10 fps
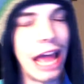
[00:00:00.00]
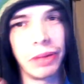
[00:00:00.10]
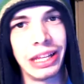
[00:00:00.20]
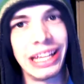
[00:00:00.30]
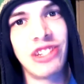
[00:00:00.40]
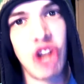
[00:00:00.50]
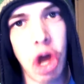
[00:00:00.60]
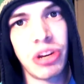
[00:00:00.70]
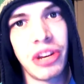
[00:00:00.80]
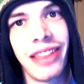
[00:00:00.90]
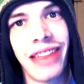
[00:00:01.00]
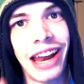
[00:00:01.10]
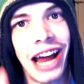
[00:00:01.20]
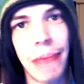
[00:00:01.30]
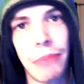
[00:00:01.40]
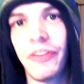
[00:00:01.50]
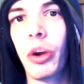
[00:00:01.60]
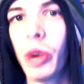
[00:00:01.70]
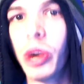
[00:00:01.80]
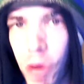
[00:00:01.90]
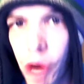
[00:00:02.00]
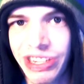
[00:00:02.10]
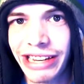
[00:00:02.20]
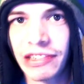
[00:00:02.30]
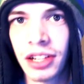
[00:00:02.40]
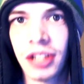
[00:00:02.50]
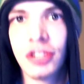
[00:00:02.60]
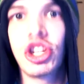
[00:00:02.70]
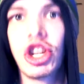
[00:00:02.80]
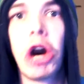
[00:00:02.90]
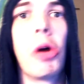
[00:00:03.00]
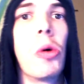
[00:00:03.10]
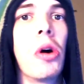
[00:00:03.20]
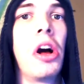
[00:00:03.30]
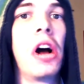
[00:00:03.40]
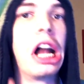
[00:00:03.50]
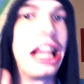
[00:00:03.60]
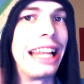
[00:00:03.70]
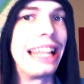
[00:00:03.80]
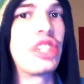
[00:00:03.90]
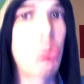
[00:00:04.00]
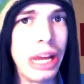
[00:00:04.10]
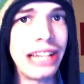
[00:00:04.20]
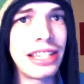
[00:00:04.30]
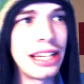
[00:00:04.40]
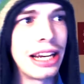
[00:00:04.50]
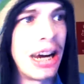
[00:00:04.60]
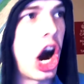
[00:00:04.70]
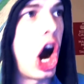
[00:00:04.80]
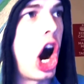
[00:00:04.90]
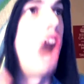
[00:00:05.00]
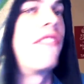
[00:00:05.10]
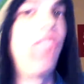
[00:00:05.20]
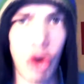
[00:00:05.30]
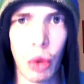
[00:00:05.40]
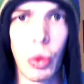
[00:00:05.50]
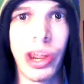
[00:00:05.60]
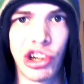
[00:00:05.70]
please note that I am a very weird person, so a lot of these tweets are very weird.